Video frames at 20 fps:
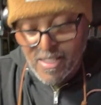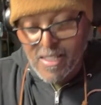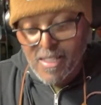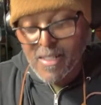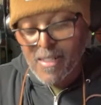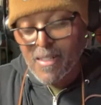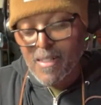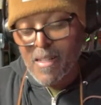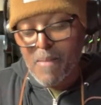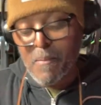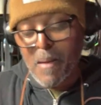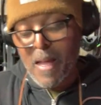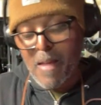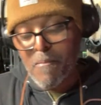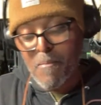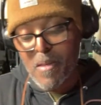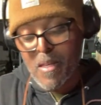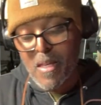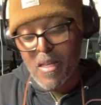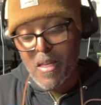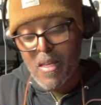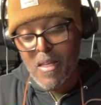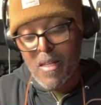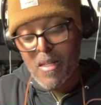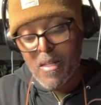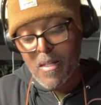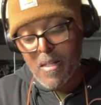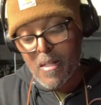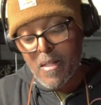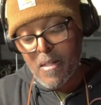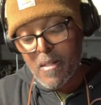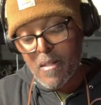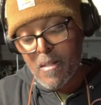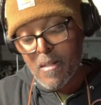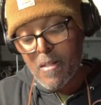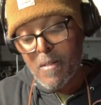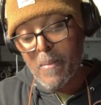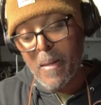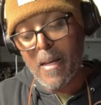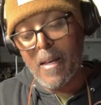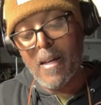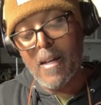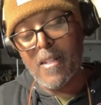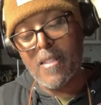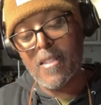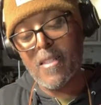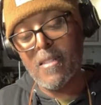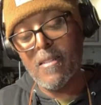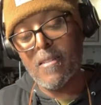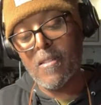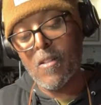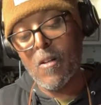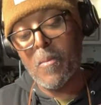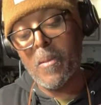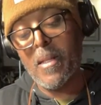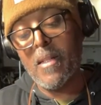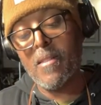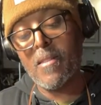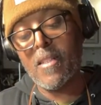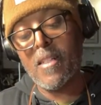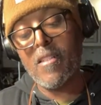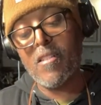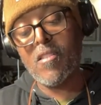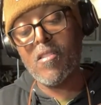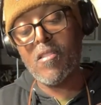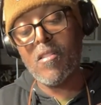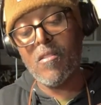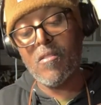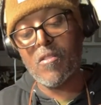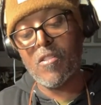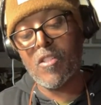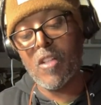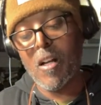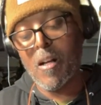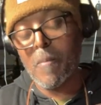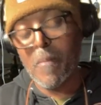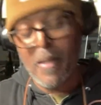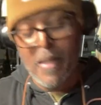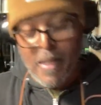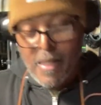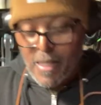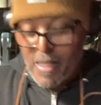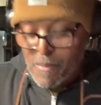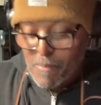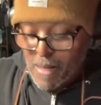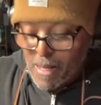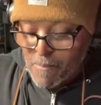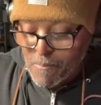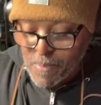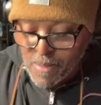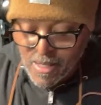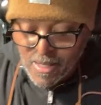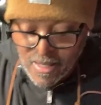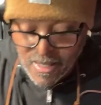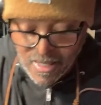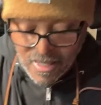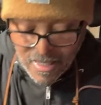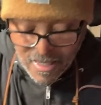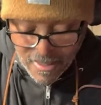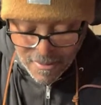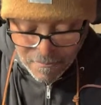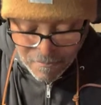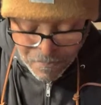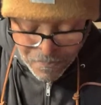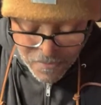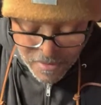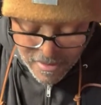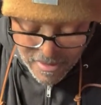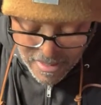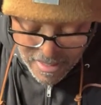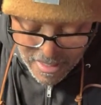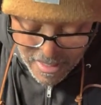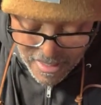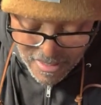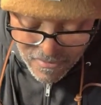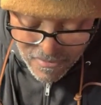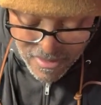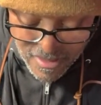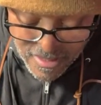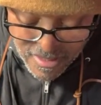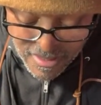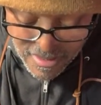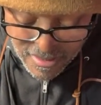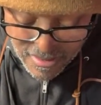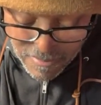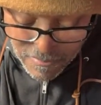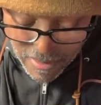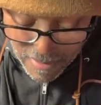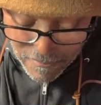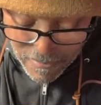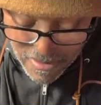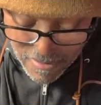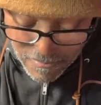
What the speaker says: year. It might be, oh my gosh, those Opinels get so sharp. It might be the end of this year. It might be the